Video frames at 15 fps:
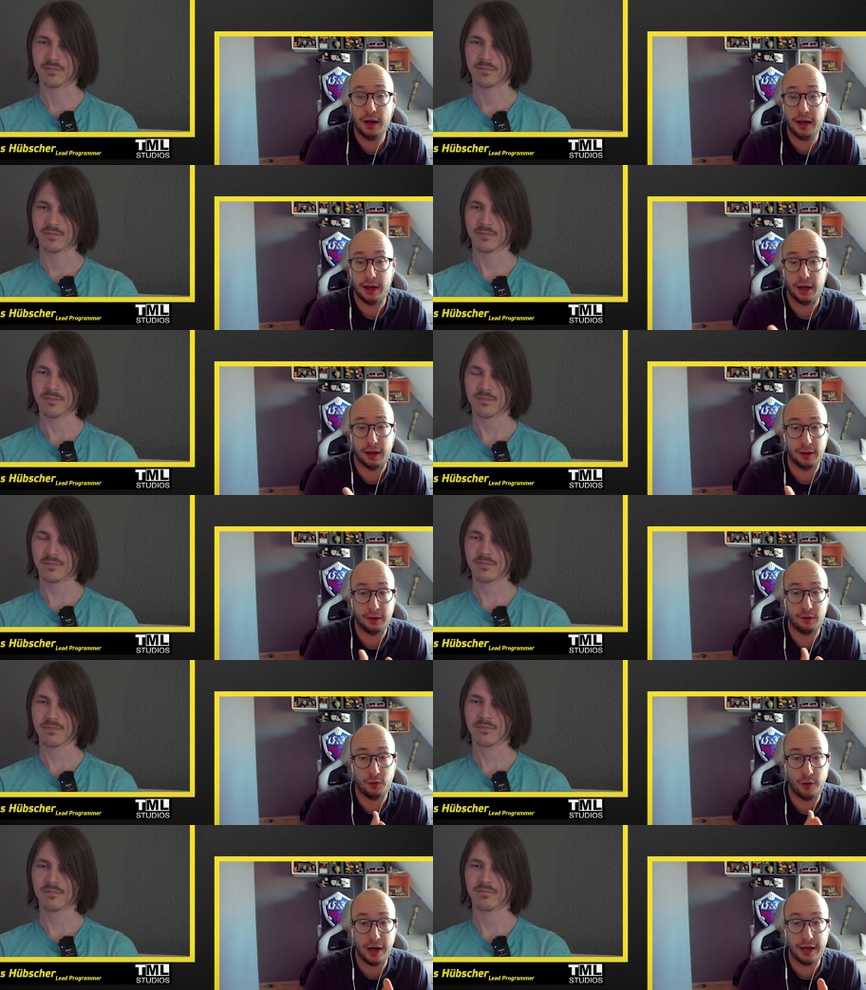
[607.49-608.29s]
Speaker 1: I
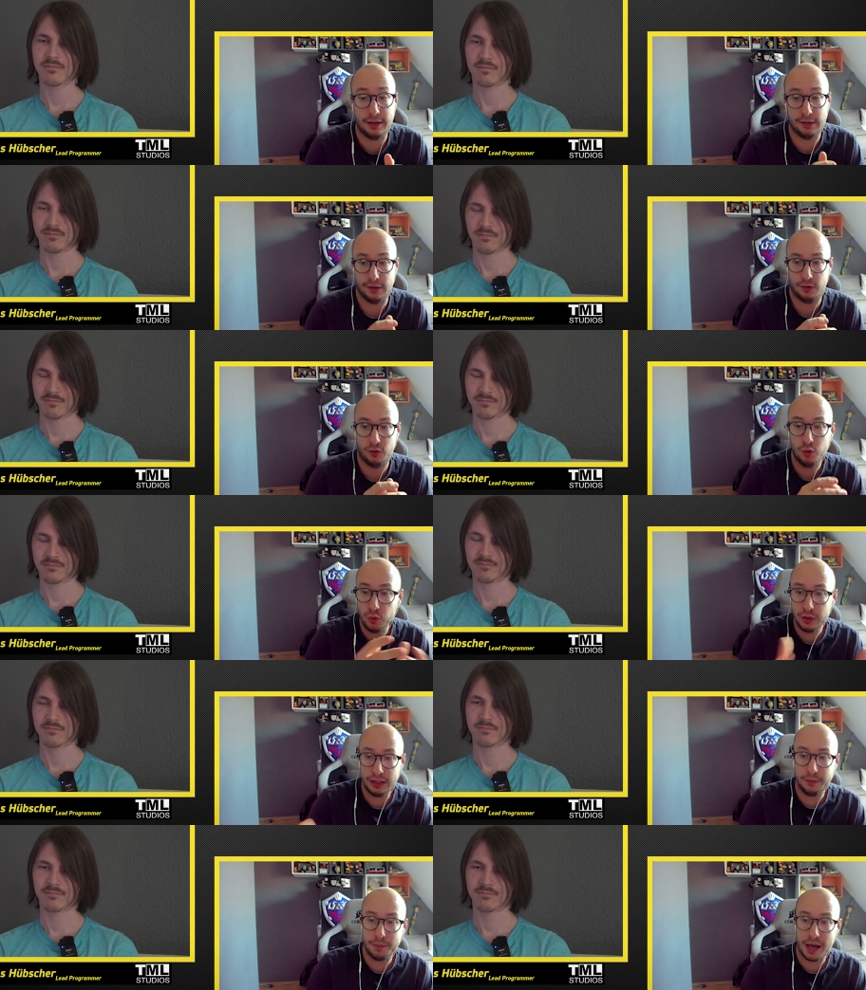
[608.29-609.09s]
created a
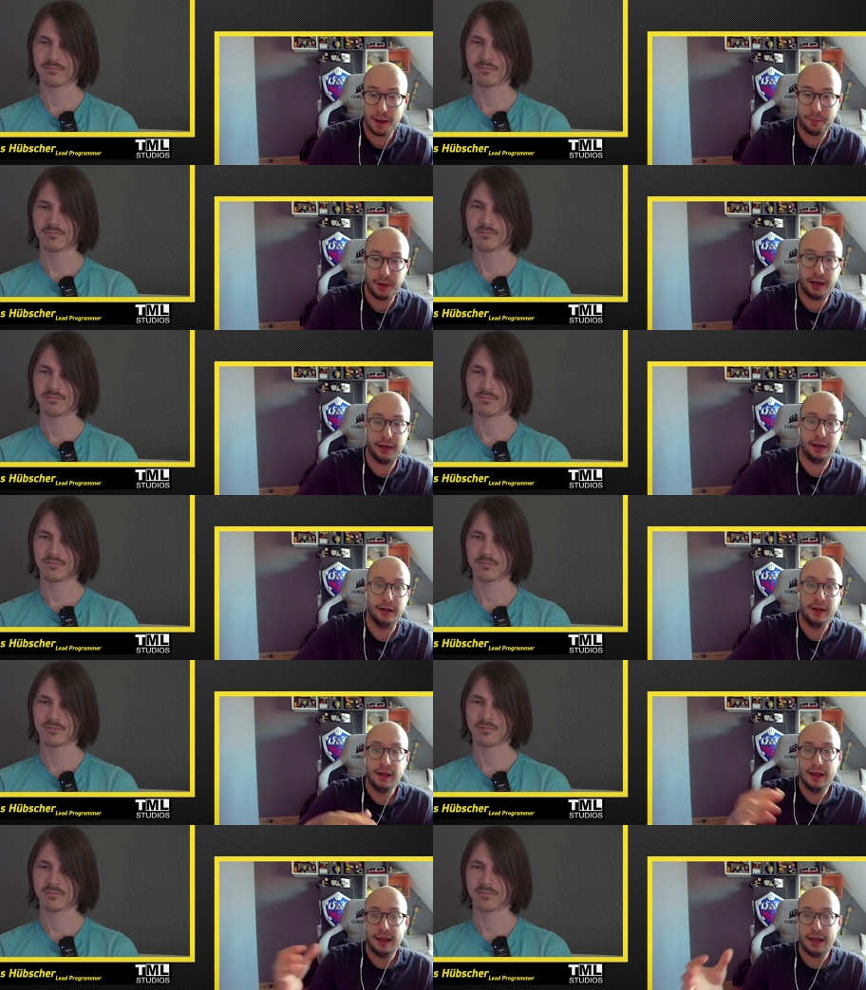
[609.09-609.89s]
2D map. I
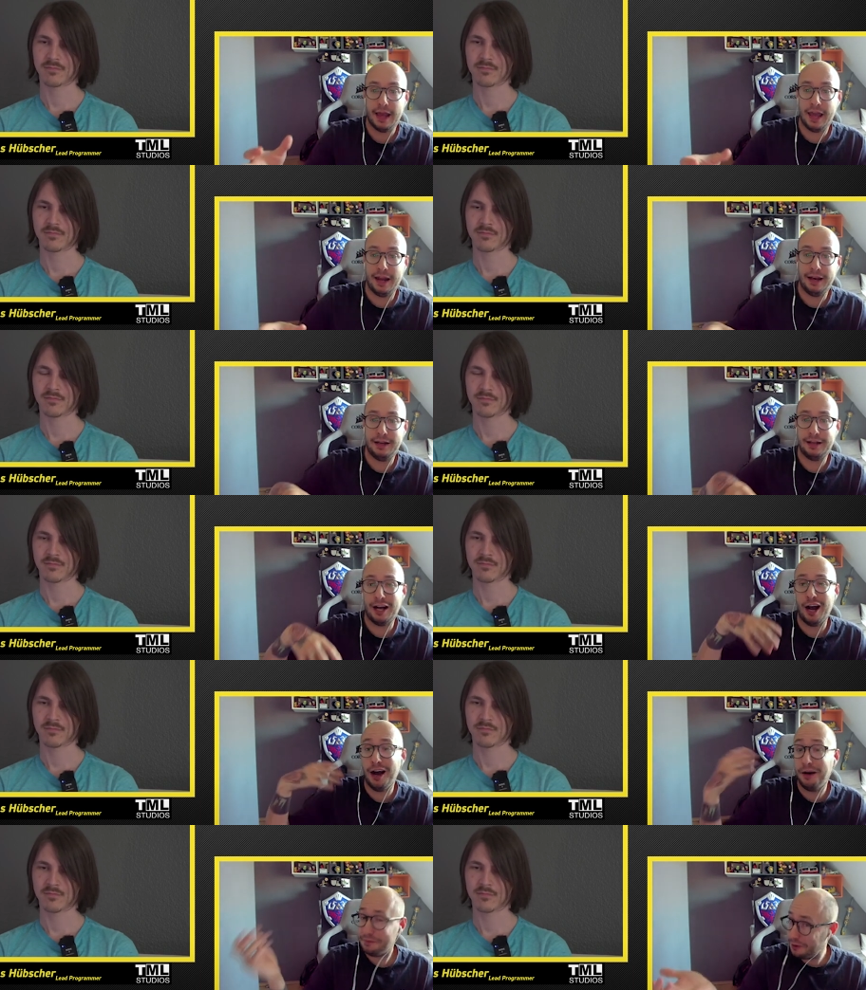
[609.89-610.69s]
added
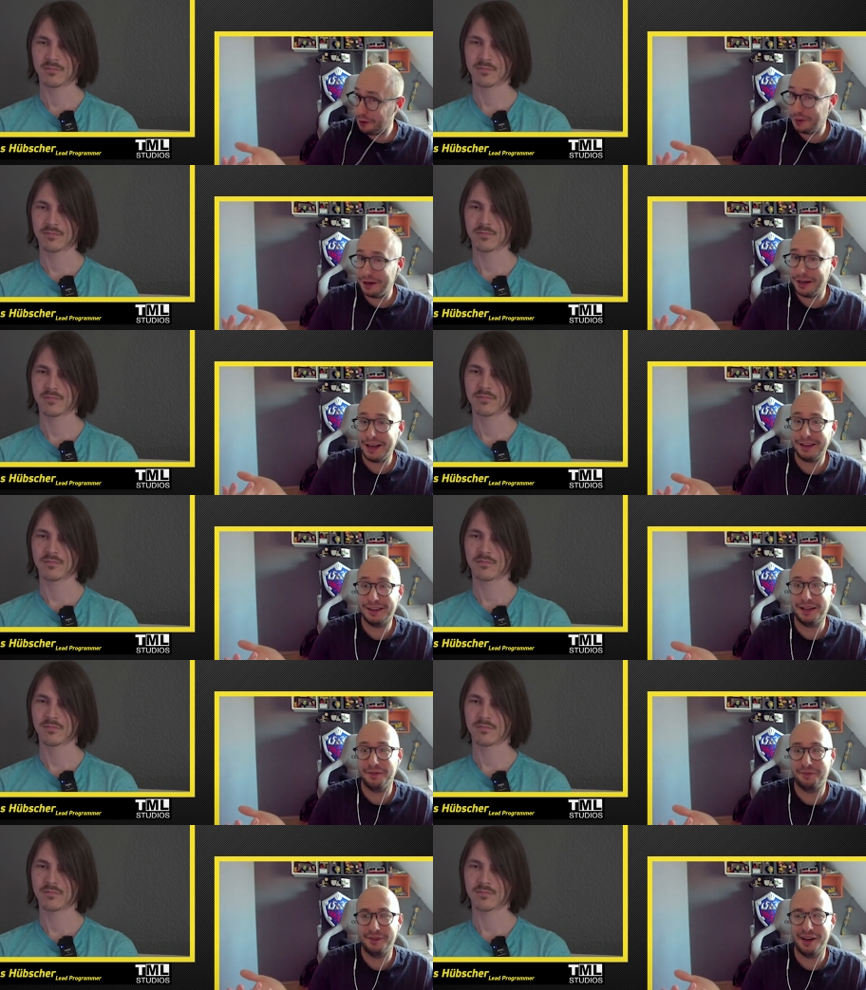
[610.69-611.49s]
after our next
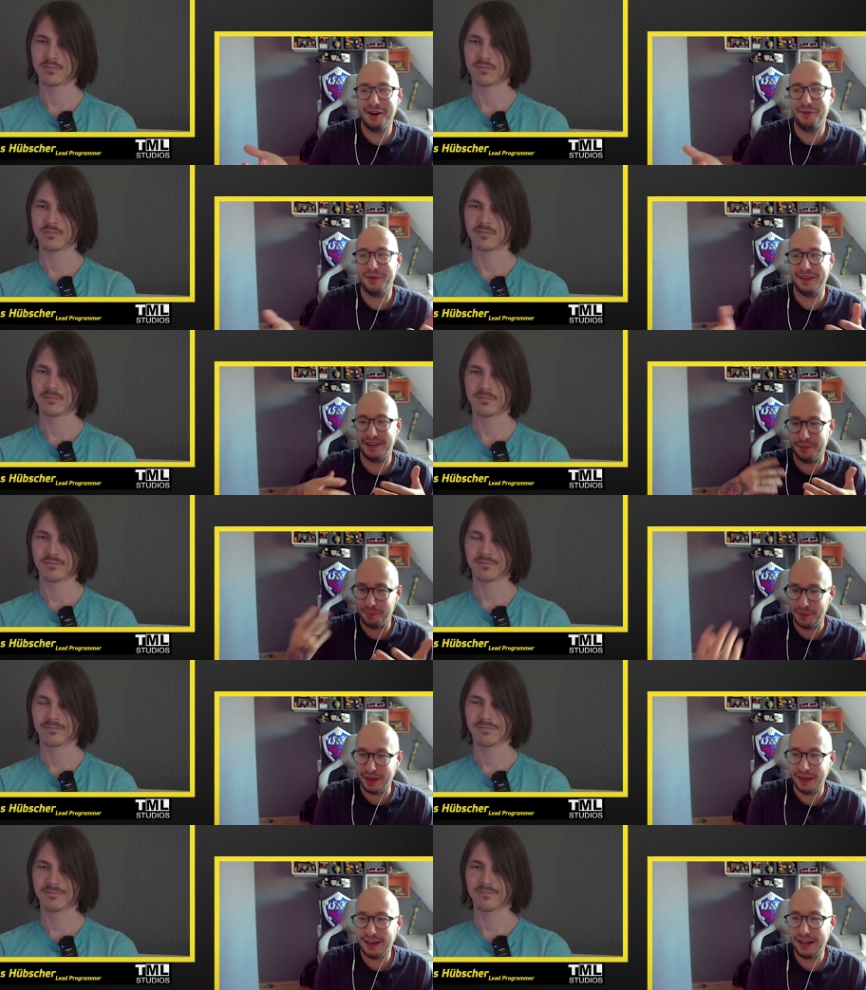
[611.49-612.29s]
dev diary the
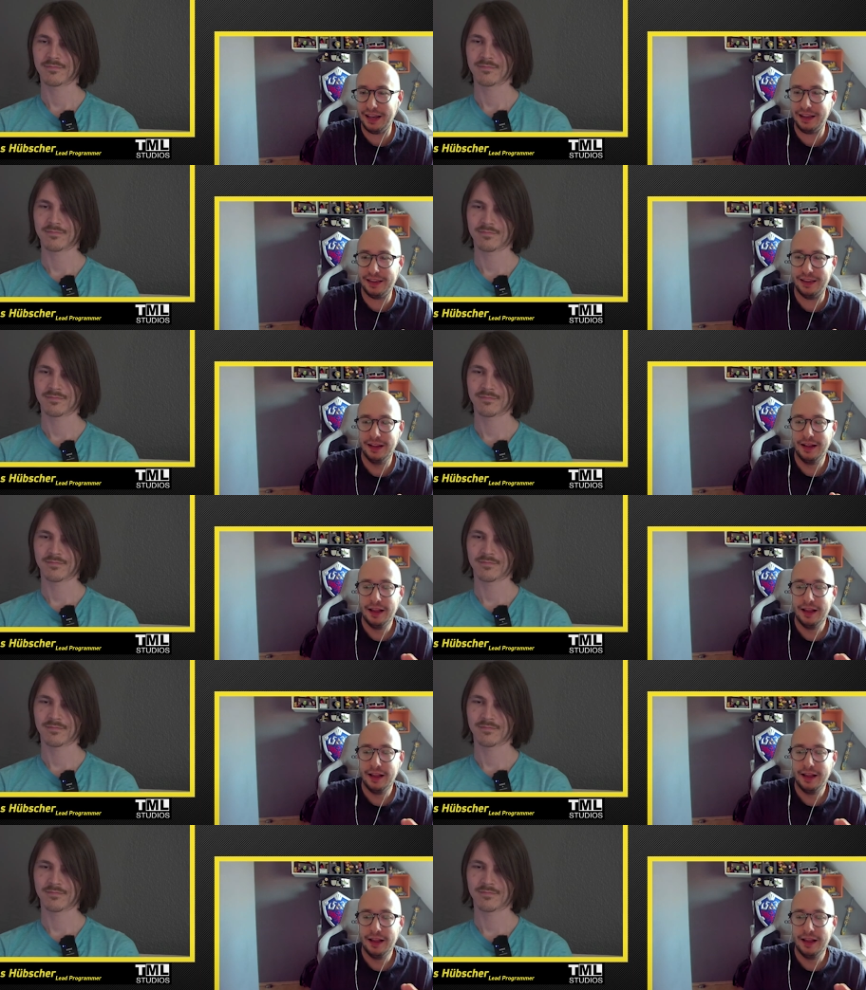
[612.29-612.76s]
buildings.